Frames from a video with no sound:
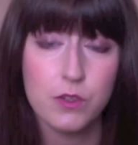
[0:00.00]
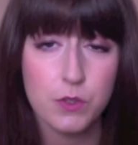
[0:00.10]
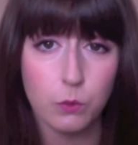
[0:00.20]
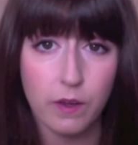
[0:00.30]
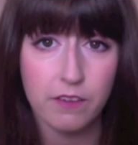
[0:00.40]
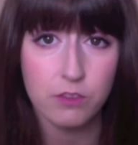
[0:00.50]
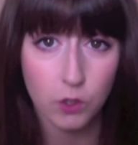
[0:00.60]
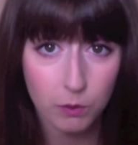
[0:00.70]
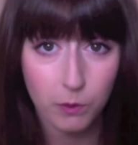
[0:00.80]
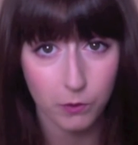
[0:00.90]
So if
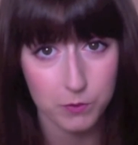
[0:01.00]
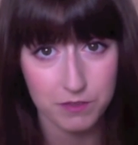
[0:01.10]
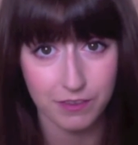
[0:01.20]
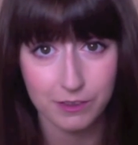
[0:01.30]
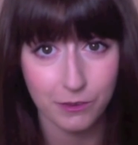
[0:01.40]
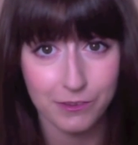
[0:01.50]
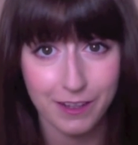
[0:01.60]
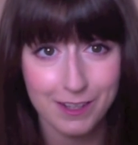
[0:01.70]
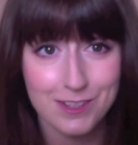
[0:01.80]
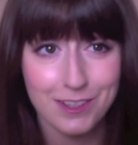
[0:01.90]
you want to go to VidCon
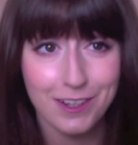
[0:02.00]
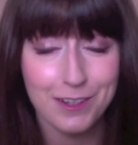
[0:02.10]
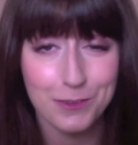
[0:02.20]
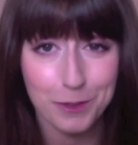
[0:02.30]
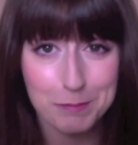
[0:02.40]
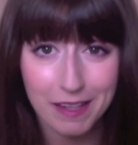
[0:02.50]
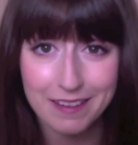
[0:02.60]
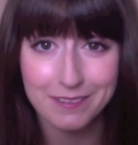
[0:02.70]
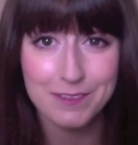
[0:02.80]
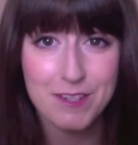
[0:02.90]
next year and you're
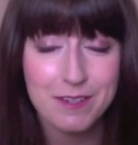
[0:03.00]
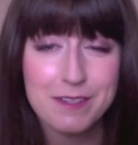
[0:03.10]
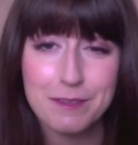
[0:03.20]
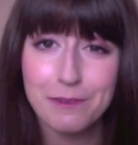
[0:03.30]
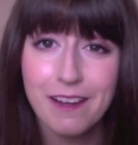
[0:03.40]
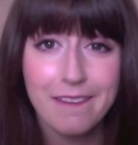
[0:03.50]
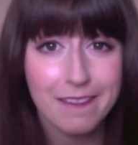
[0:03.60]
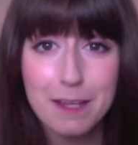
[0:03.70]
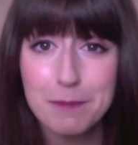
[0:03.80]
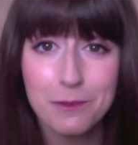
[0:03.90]
planning on doing so,
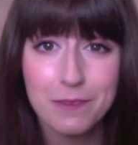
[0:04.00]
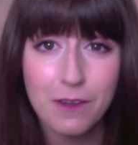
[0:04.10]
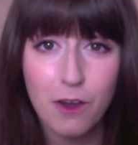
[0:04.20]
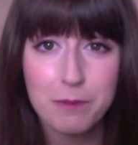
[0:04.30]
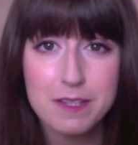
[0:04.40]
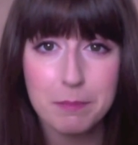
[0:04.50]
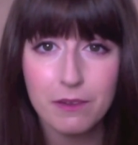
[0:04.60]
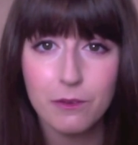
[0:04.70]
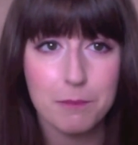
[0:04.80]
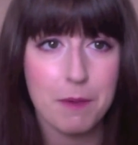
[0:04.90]
let me know in the comments
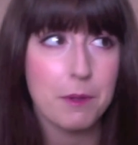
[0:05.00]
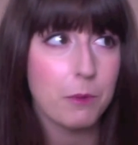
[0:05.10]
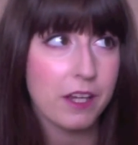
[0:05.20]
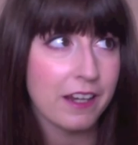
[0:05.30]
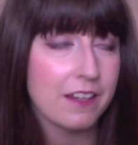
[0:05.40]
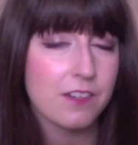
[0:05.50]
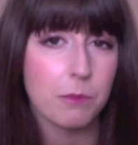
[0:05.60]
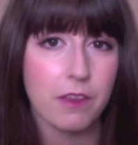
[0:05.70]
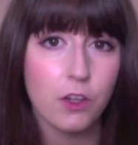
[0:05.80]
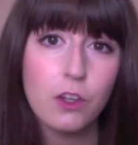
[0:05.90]
below, and maybe we can end up
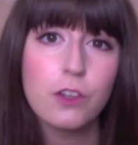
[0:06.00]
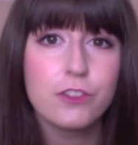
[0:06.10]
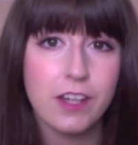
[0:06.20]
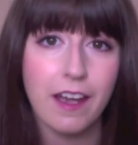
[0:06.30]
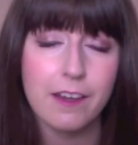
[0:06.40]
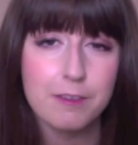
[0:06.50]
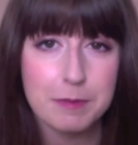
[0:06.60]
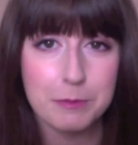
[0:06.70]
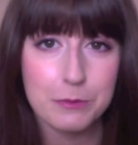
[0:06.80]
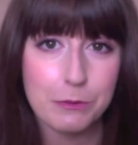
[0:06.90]
with a huge gang of
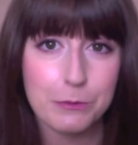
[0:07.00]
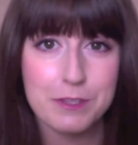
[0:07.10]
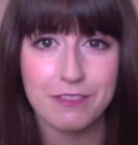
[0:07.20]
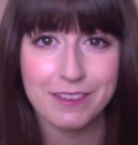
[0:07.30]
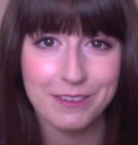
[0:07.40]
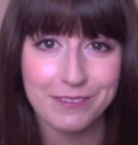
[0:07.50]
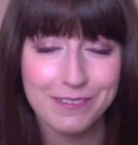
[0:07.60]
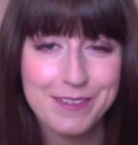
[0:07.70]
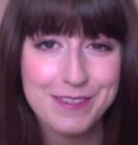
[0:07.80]
people to go to VidCon.